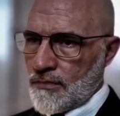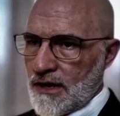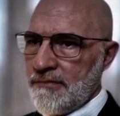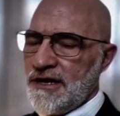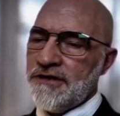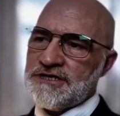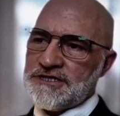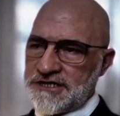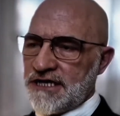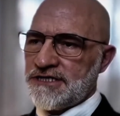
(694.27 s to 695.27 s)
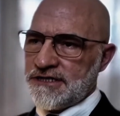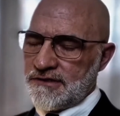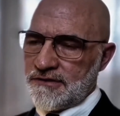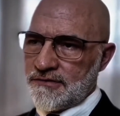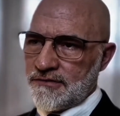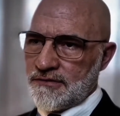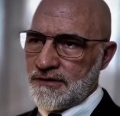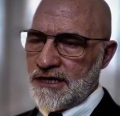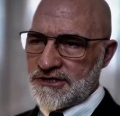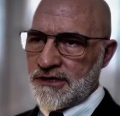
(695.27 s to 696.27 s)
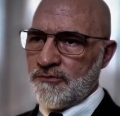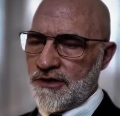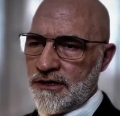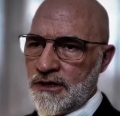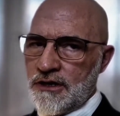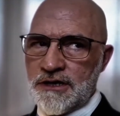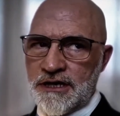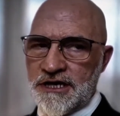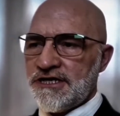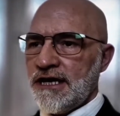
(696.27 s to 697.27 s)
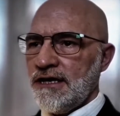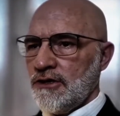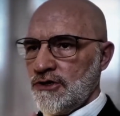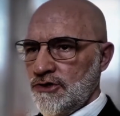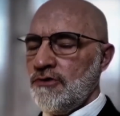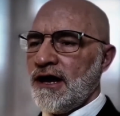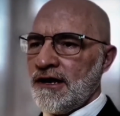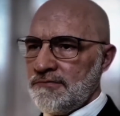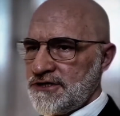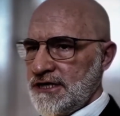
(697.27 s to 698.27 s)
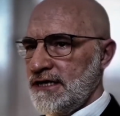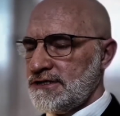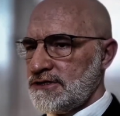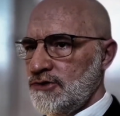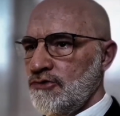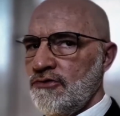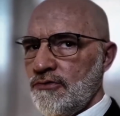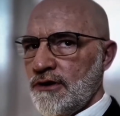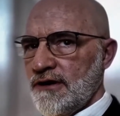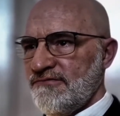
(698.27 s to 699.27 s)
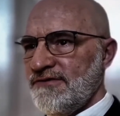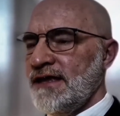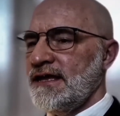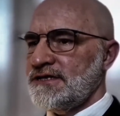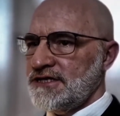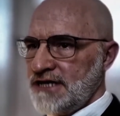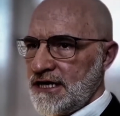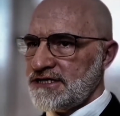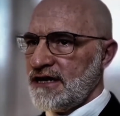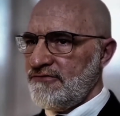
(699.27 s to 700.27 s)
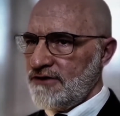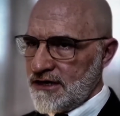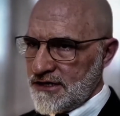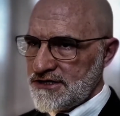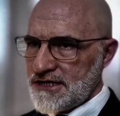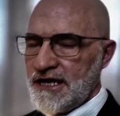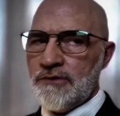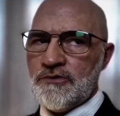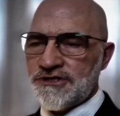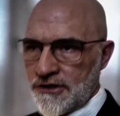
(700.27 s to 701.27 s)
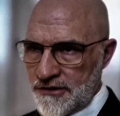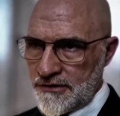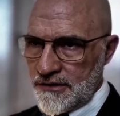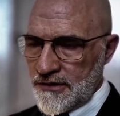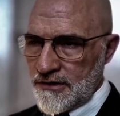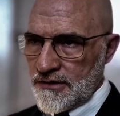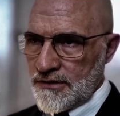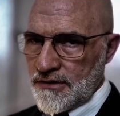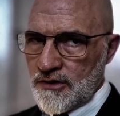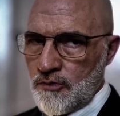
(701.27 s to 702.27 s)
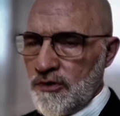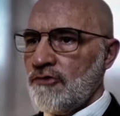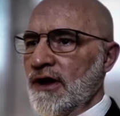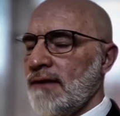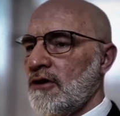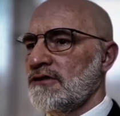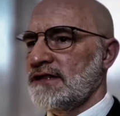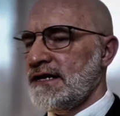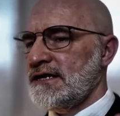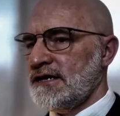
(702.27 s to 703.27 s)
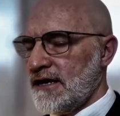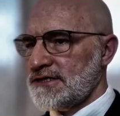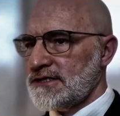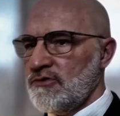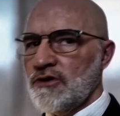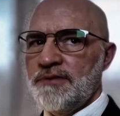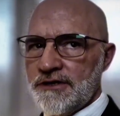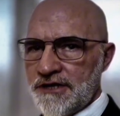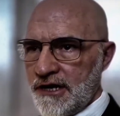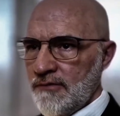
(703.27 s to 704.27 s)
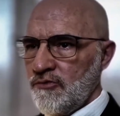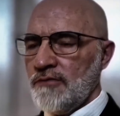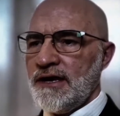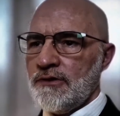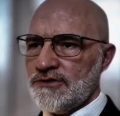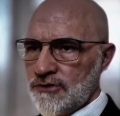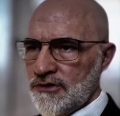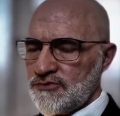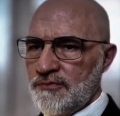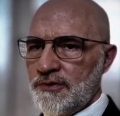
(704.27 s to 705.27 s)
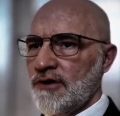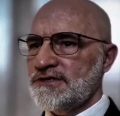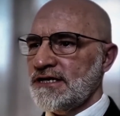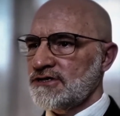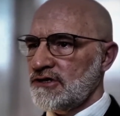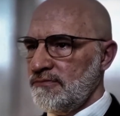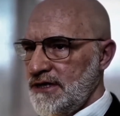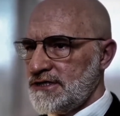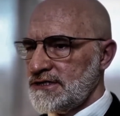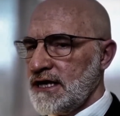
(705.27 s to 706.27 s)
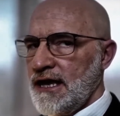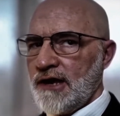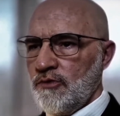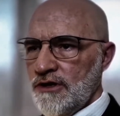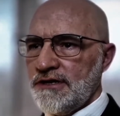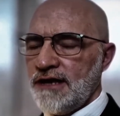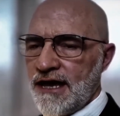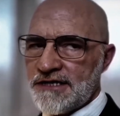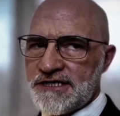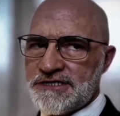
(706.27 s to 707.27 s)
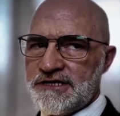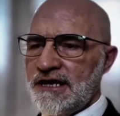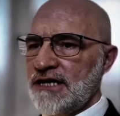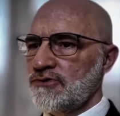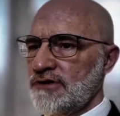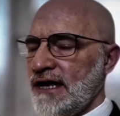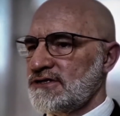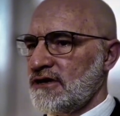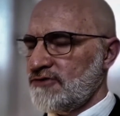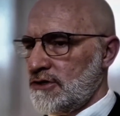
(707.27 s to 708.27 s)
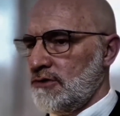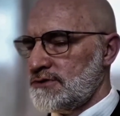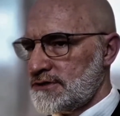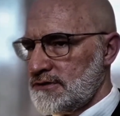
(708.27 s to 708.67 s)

I mean, here's the suggestion. In summary, he's saying, you Arab states, you finance the genocide for us, and in return, we'll grab all the land in Gaza, we'll build it up, we'll make resorts, we'll put hotels on the beaches, and we'll get access to the natural gas off the coast.